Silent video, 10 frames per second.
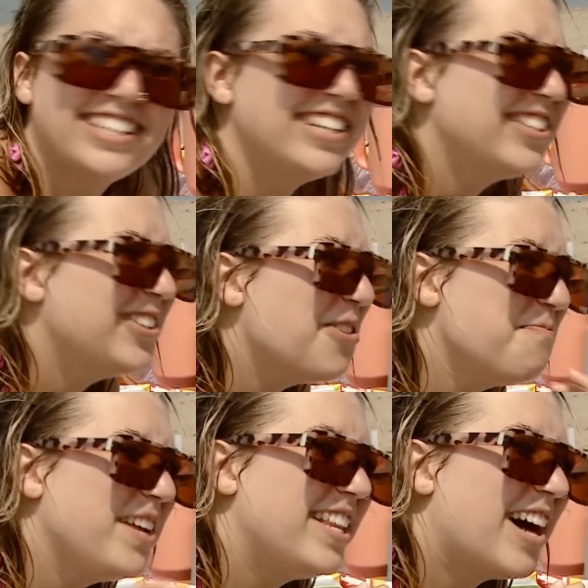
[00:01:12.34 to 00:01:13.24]
Just don't
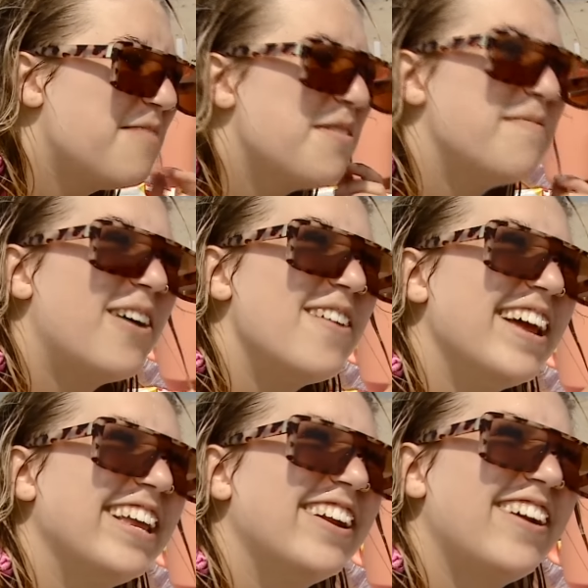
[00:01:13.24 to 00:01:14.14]
be dumb about it,
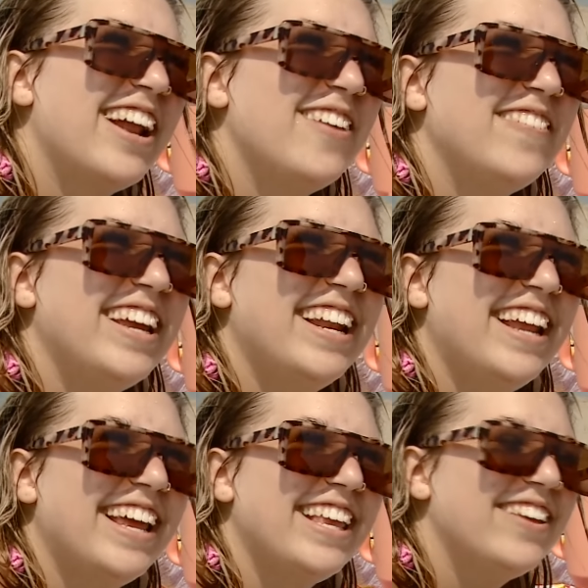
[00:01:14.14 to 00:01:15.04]
you know what I mean?
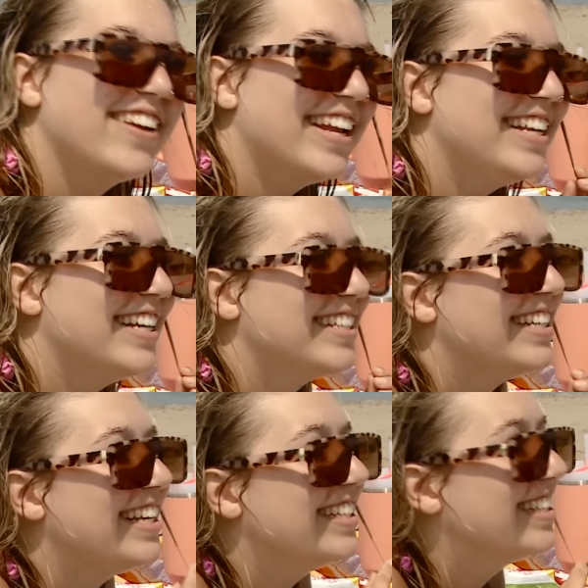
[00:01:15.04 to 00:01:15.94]
You can just
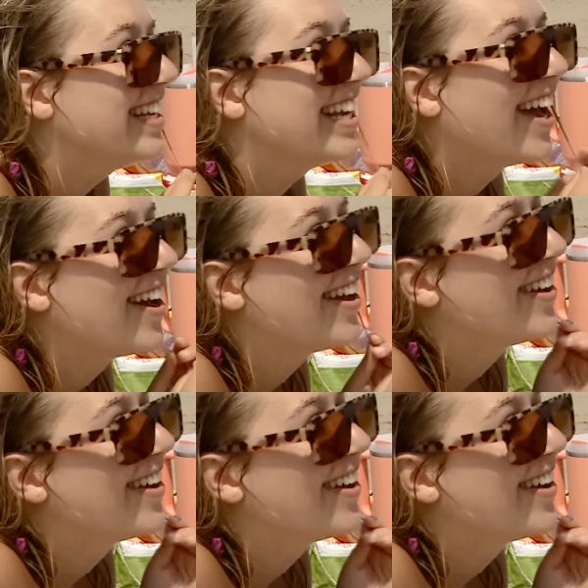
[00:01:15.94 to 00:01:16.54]
easily get